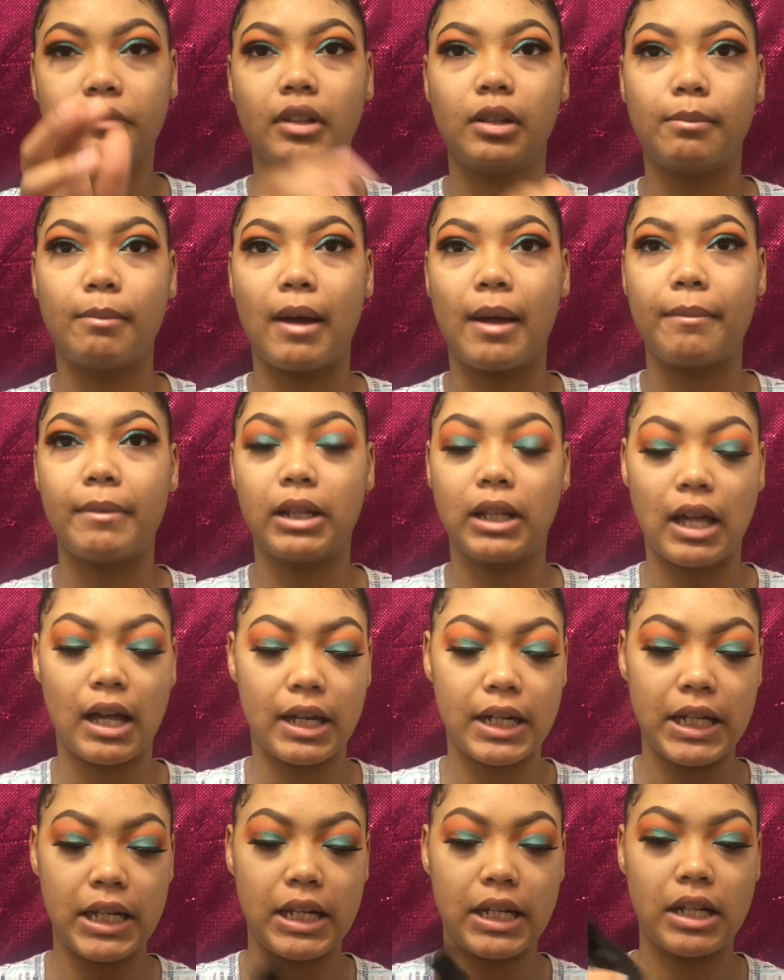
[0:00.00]
my
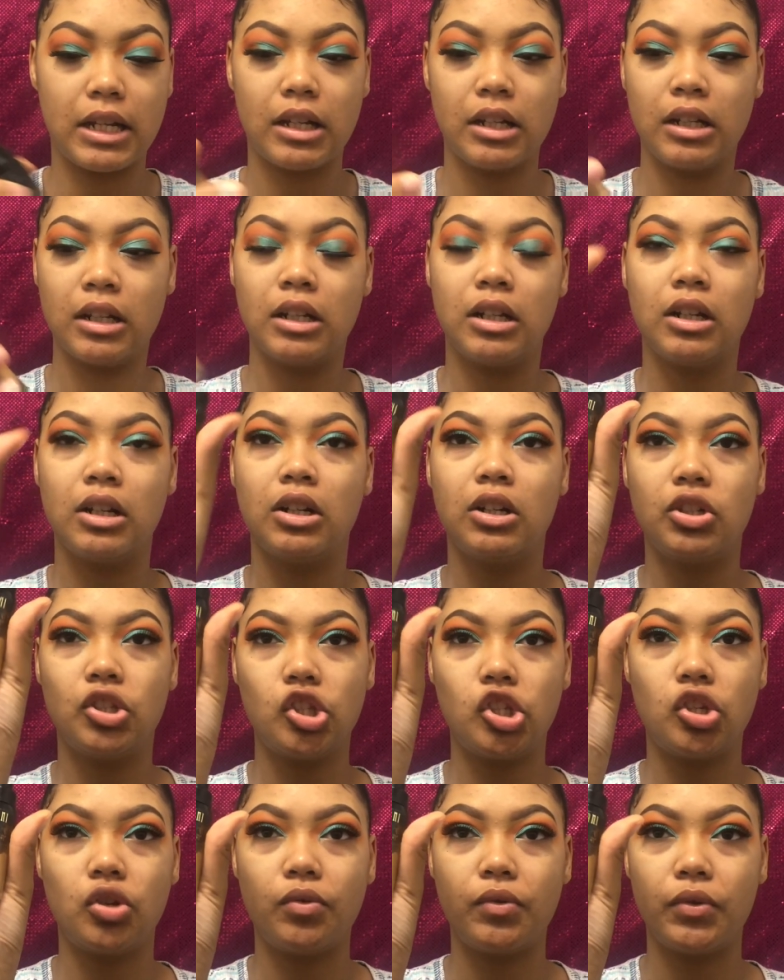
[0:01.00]
MONEYYY
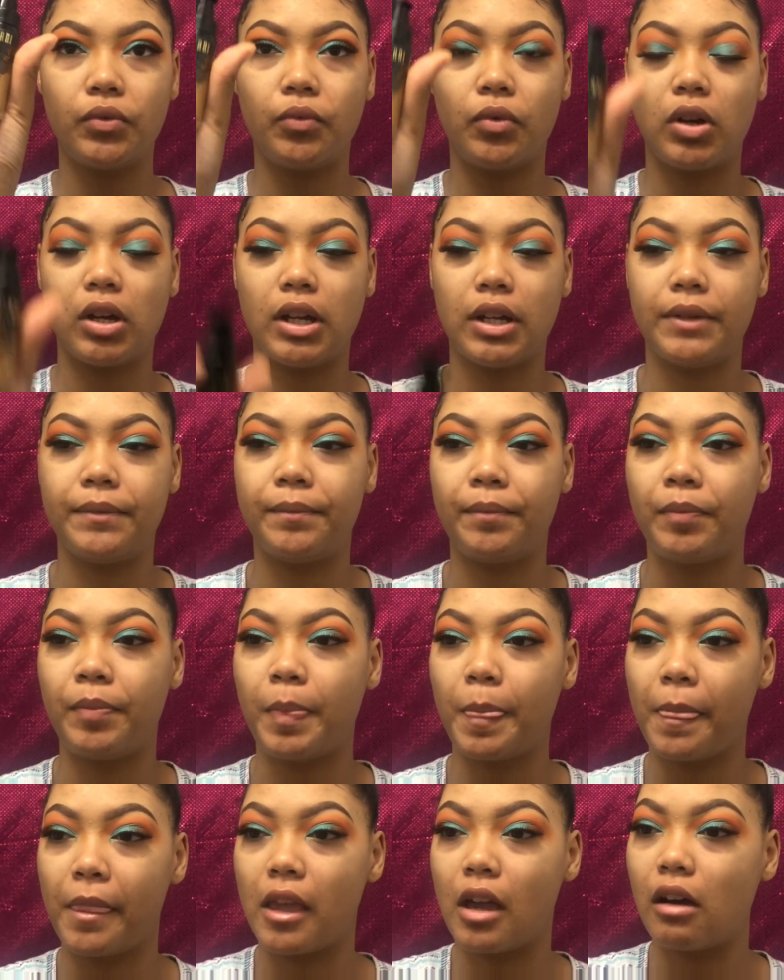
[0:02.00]
2-in-1.
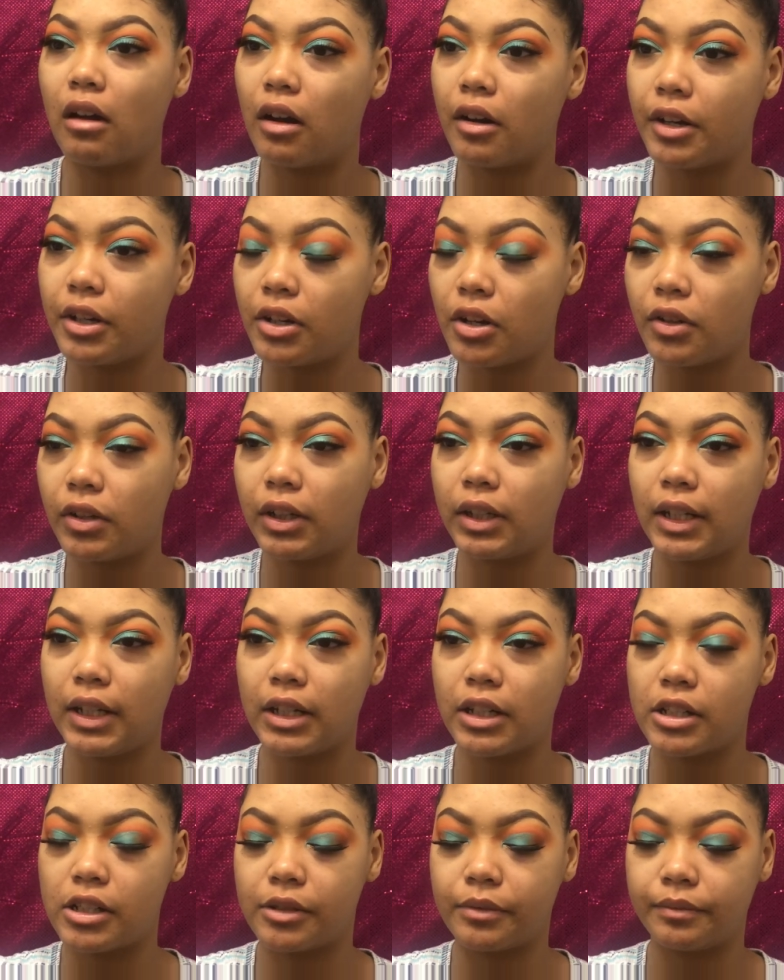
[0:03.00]
Y'all already know the
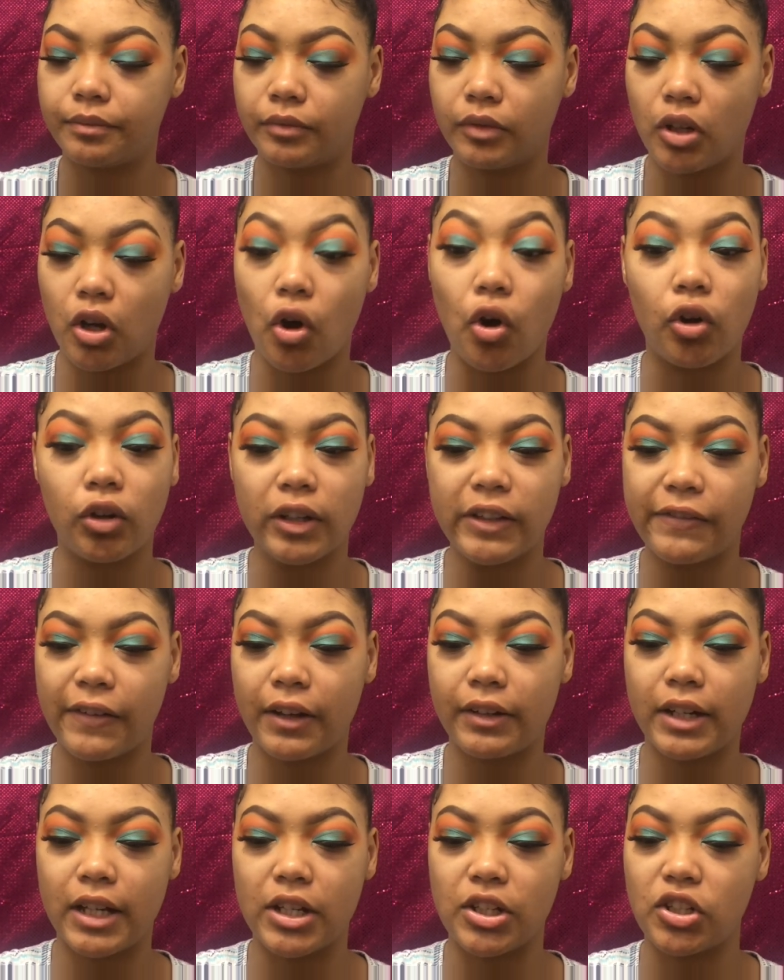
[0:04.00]
deal. Only
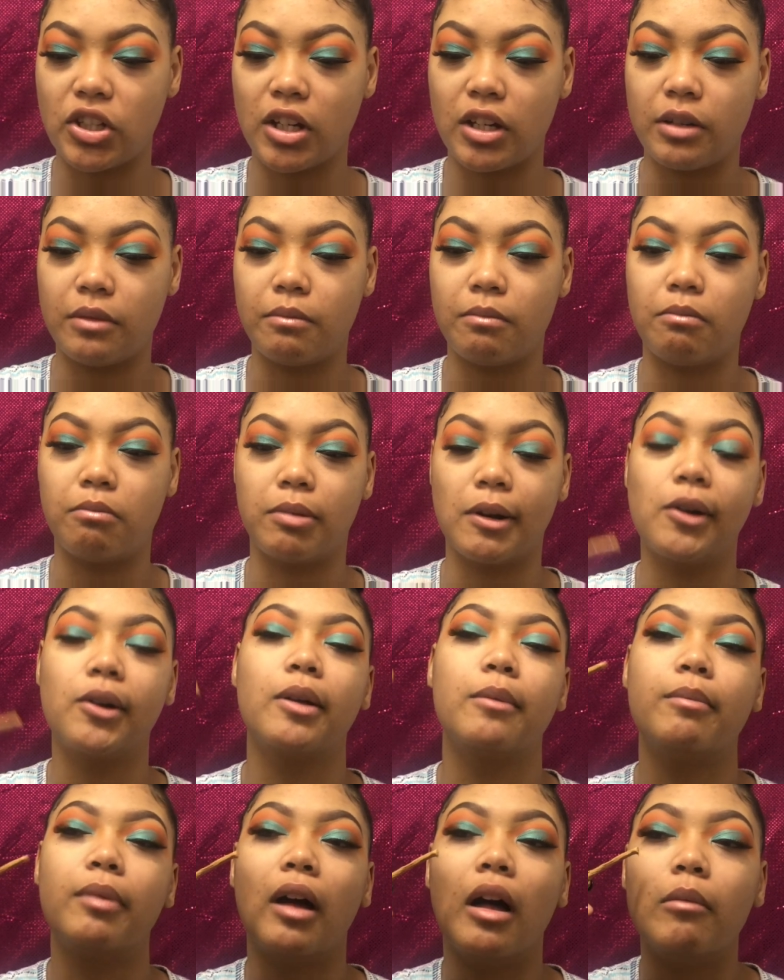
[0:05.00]
foundation,
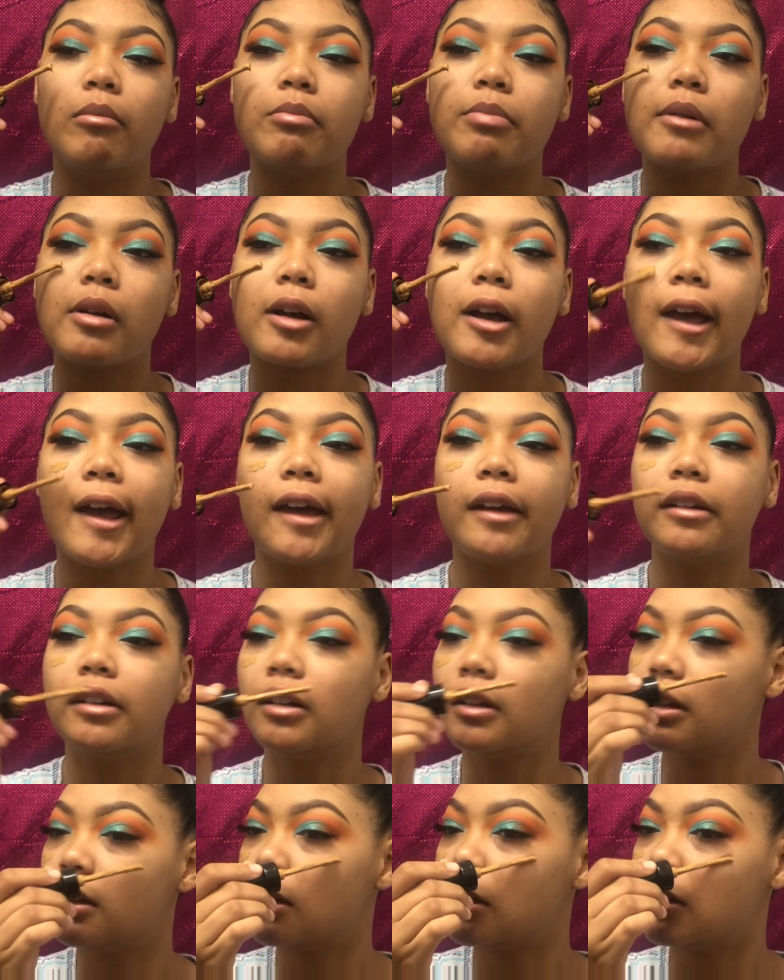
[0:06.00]
broken pump. Okay.
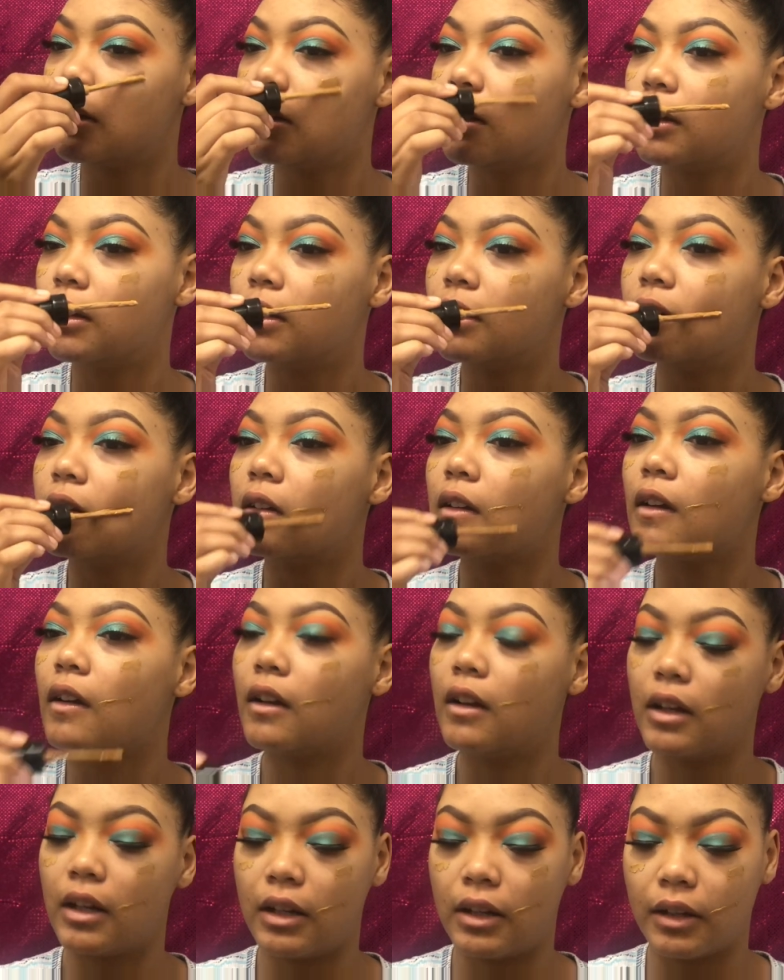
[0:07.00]
We're